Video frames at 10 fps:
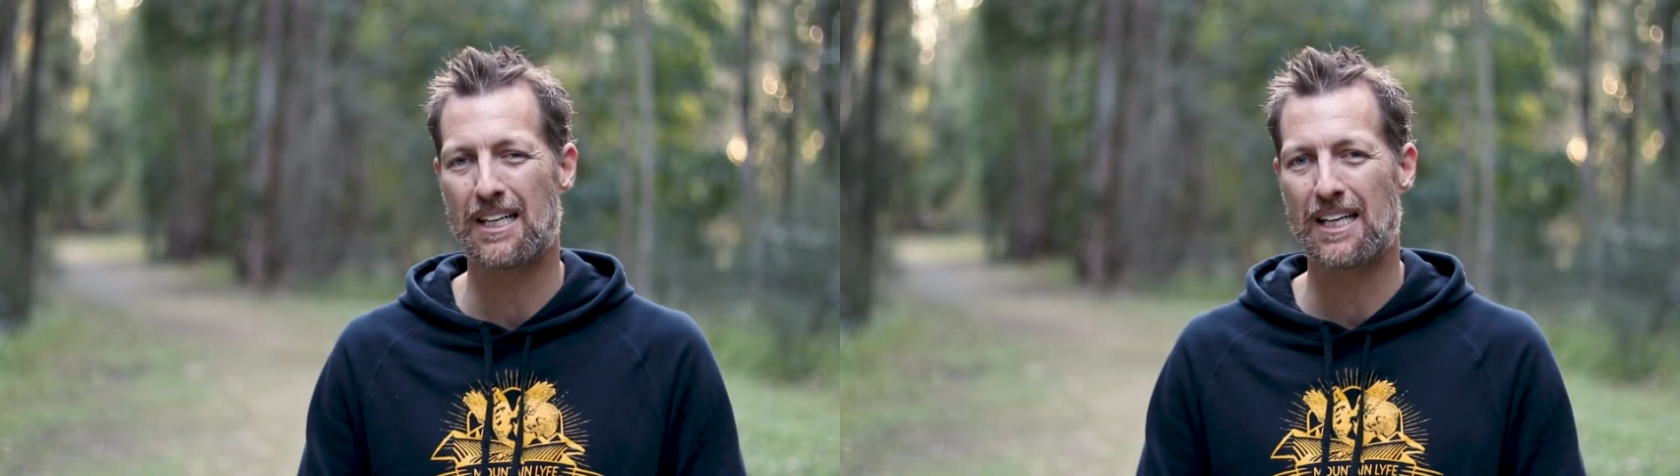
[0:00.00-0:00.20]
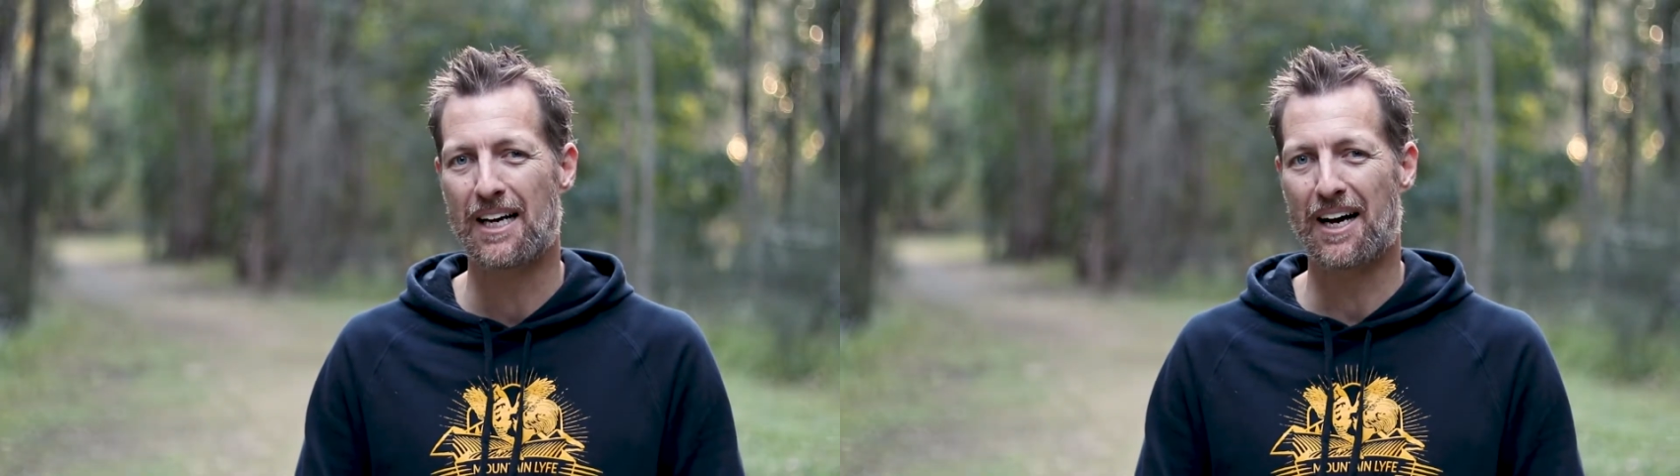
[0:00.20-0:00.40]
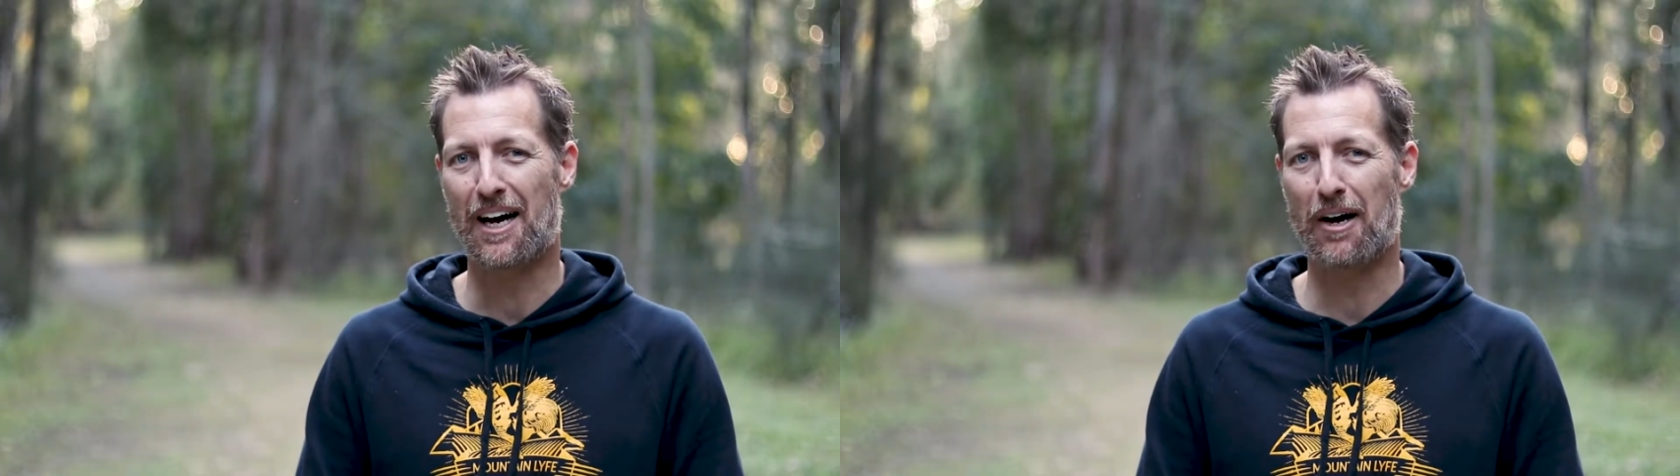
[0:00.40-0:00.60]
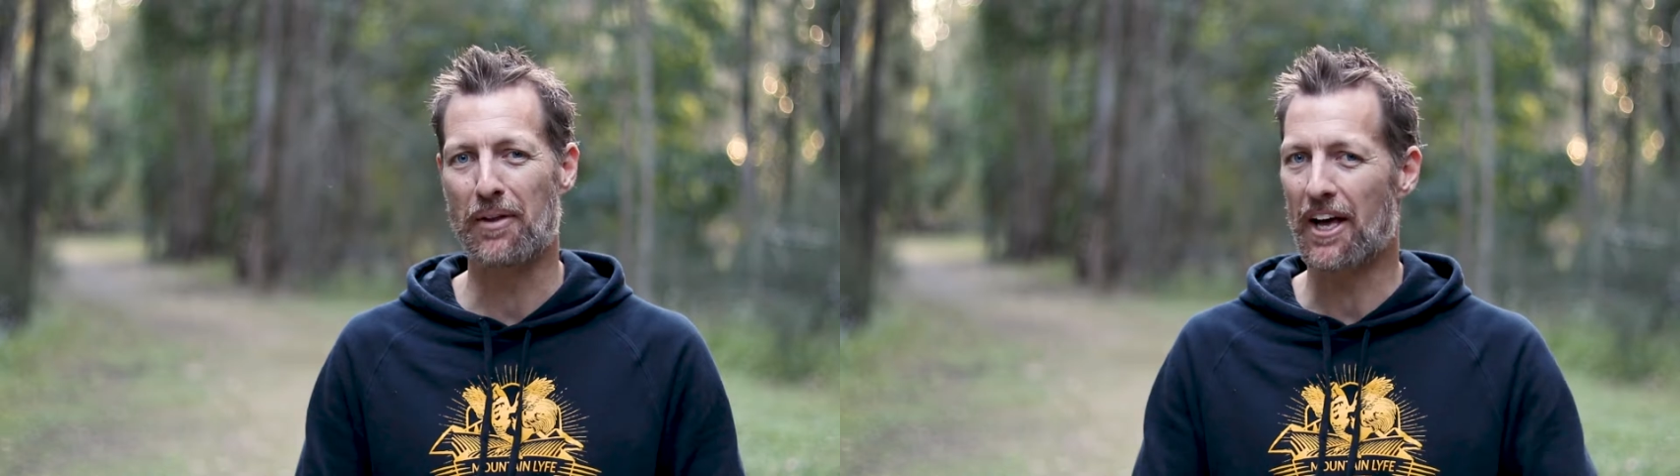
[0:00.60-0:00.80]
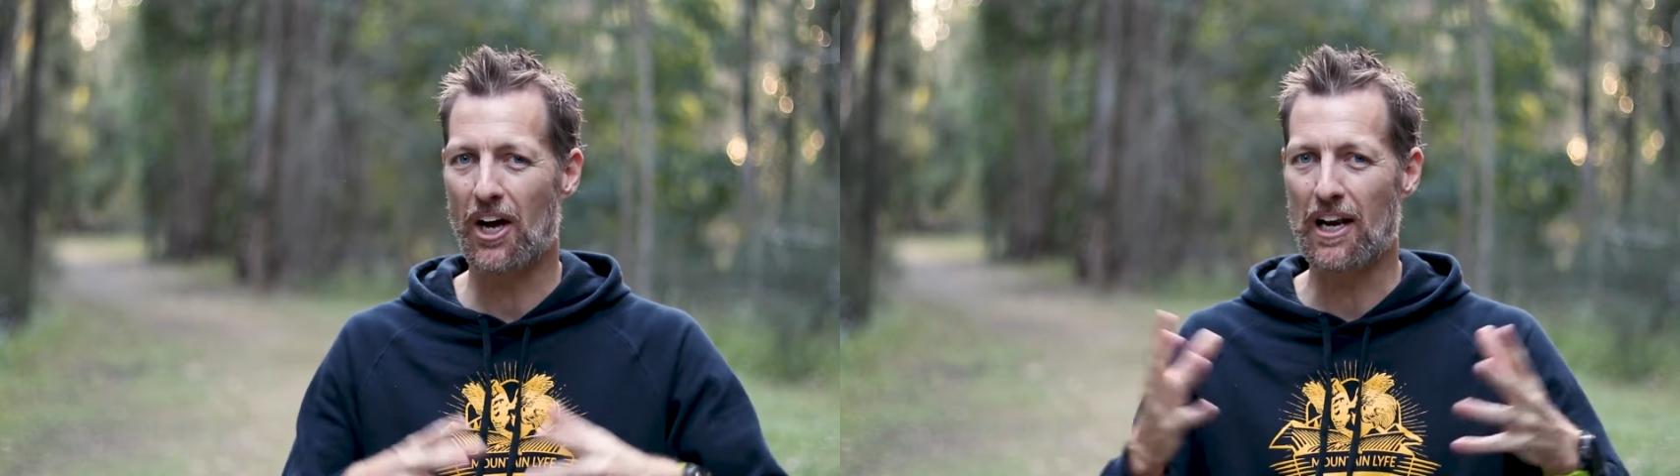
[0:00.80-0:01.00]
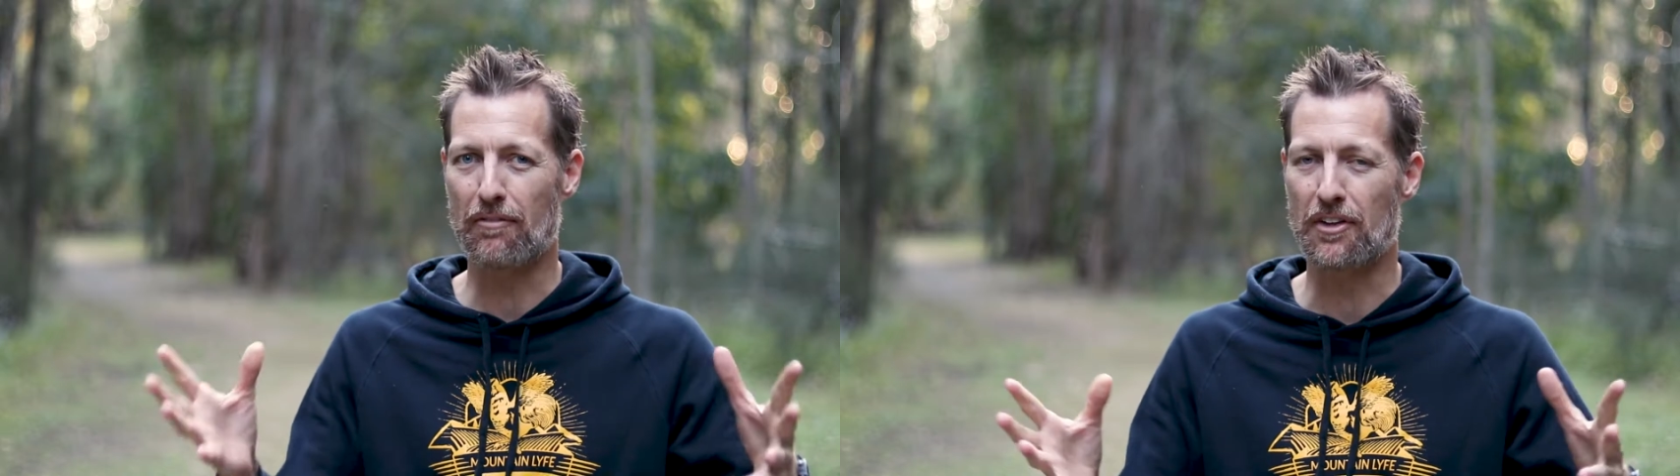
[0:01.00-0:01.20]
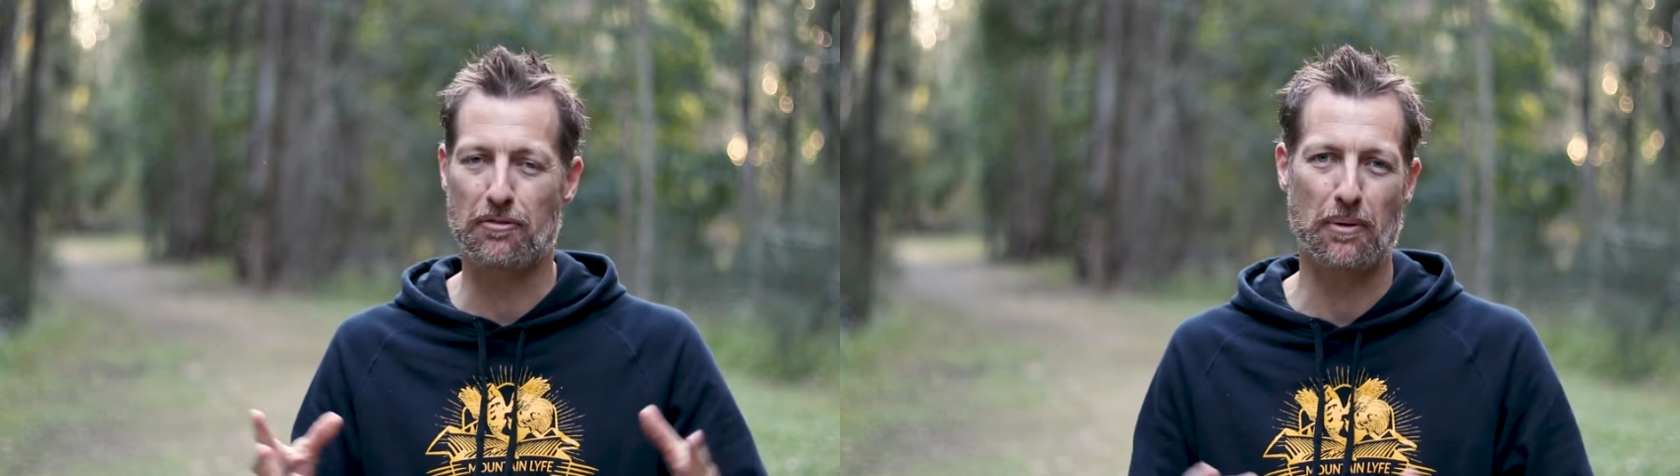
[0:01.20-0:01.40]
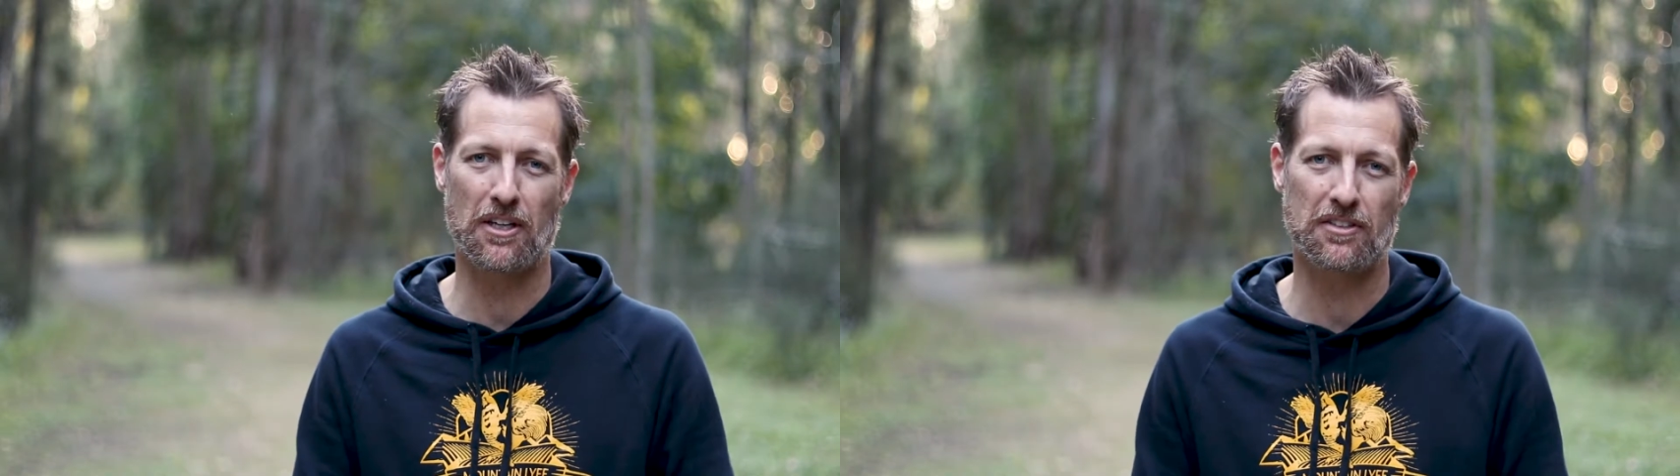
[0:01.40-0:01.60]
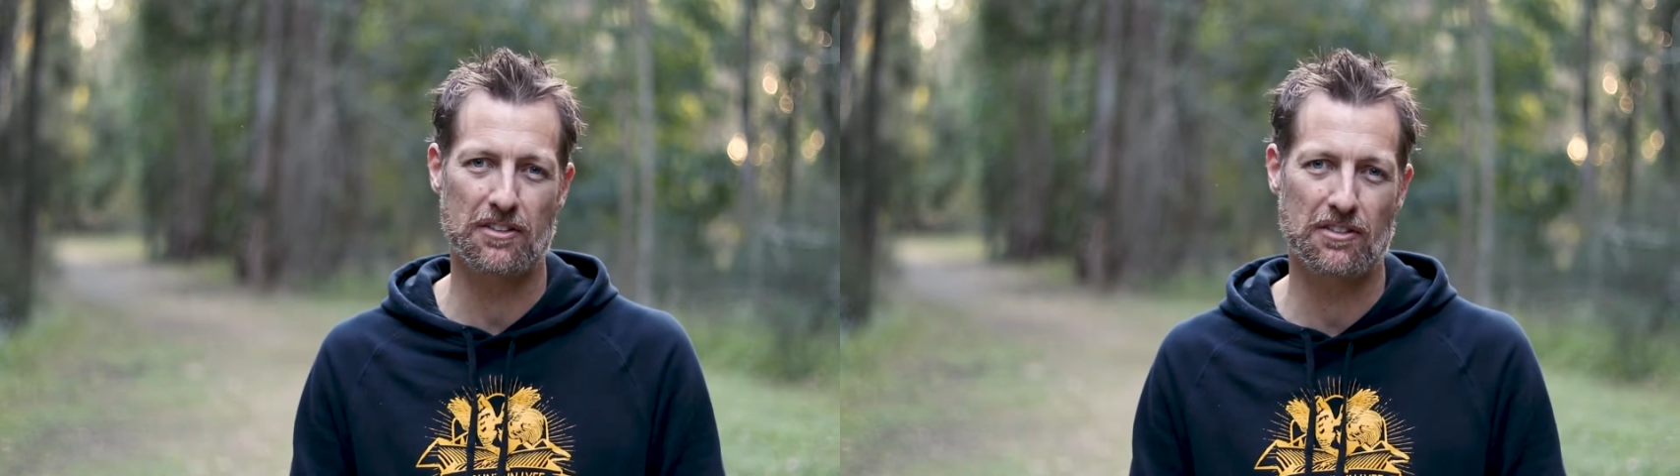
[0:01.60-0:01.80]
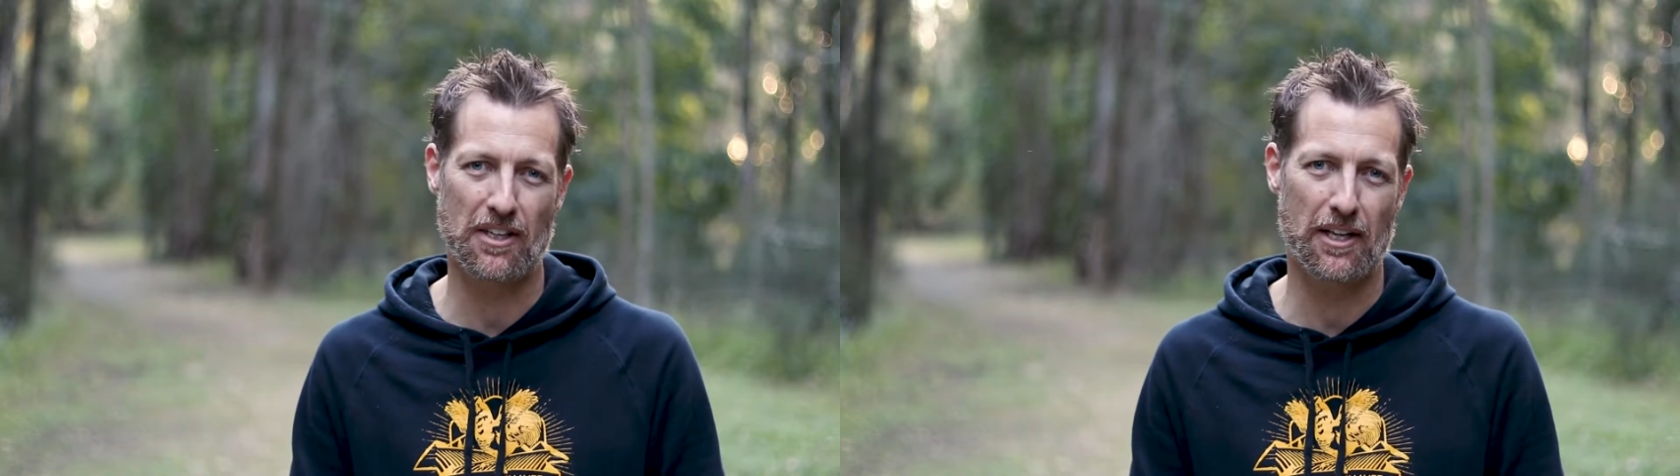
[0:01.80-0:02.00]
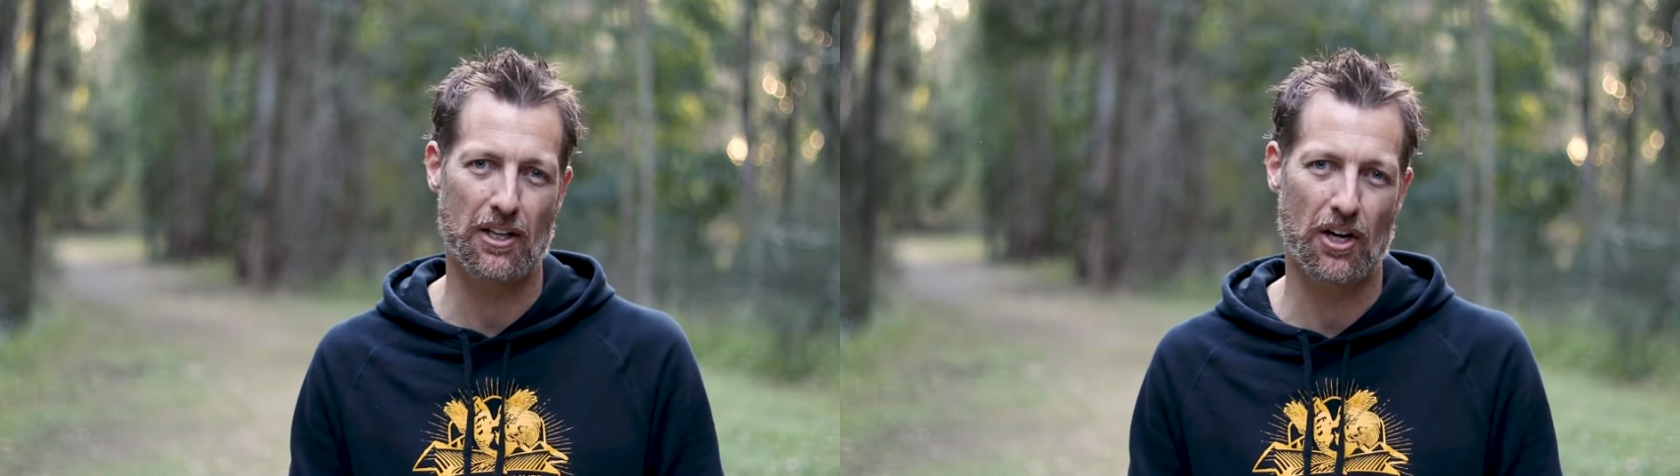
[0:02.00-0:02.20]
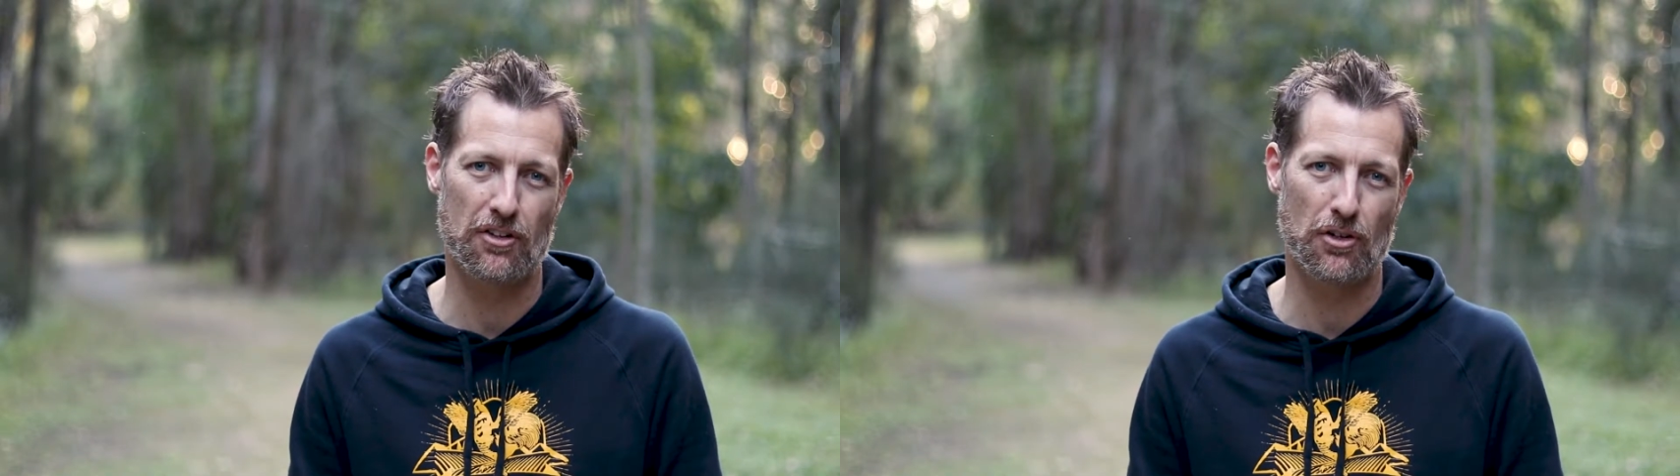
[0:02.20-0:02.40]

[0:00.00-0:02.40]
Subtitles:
And I love this because this is something that I